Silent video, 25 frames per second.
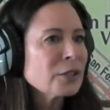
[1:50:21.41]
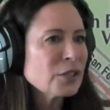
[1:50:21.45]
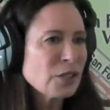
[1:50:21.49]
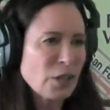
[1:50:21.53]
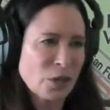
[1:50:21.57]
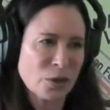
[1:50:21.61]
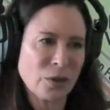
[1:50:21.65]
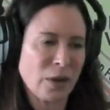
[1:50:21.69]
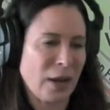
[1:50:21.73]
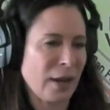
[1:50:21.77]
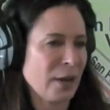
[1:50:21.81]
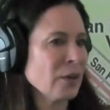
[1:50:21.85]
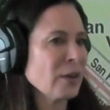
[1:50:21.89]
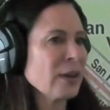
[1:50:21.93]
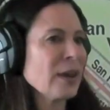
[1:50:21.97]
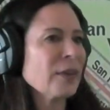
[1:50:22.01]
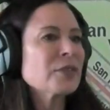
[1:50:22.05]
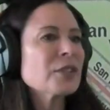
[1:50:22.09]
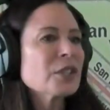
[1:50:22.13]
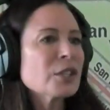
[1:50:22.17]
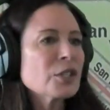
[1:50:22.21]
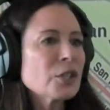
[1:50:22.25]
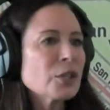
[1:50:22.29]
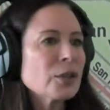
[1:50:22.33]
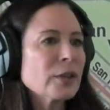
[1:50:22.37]
I don't have
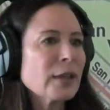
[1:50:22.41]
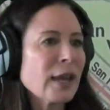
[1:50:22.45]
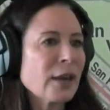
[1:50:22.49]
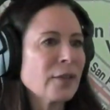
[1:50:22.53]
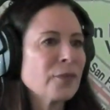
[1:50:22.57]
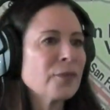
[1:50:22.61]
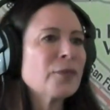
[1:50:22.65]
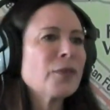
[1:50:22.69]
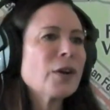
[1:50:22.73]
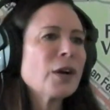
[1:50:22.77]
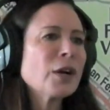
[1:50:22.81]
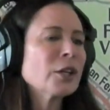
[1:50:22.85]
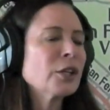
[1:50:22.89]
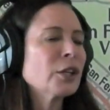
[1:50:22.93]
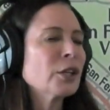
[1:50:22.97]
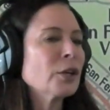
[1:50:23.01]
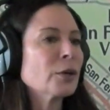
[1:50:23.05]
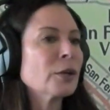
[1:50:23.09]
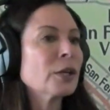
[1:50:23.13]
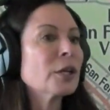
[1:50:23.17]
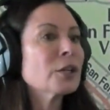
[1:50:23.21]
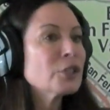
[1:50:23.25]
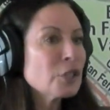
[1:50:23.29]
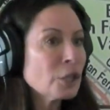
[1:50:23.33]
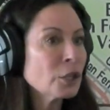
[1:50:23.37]
to do that. Fuck you.
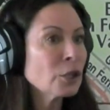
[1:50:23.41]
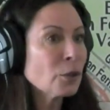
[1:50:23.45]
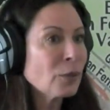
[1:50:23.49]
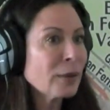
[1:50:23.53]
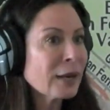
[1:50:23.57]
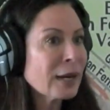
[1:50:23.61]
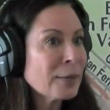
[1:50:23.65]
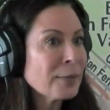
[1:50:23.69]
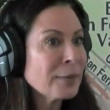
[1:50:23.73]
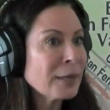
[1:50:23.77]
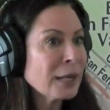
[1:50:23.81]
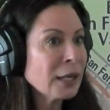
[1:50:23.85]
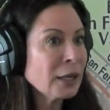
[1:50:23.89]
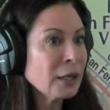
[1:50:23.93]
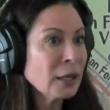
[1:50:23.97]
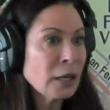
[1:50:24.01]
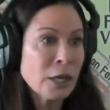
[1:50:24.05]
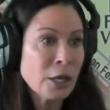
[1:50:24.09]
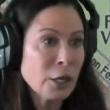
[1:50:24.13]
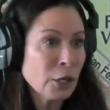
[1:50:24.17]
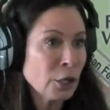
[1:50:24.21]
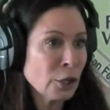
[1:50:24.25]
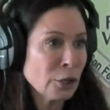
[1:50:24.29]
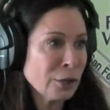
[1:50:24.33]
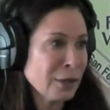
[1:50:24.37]
Because you know what I mean?
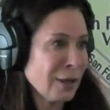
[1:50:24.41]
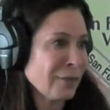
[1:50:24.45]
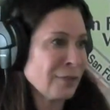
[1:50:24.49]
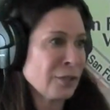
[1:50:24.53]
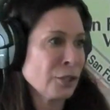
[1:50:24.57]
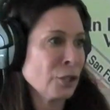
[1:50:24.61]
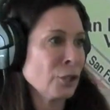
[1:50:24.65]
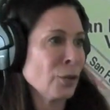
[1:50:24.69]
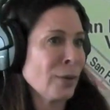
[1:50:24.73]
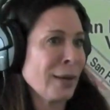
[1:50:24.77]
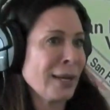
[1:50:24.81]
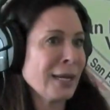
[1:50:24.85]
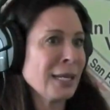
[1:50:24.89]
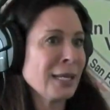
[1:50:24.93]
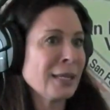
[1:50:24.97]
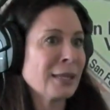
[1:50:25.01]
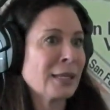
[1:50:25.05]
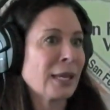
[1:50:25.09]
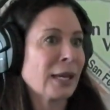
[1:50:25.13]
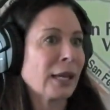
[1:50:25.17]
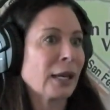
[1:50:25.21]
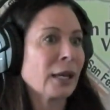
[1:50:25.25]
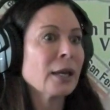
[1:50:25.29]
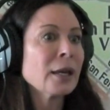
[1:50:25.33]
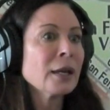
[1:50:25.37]
Yeah, you don't have to do
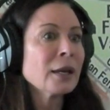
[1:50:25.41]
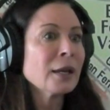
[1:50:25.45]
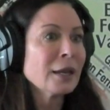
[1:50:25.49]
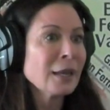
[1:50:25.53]
anything.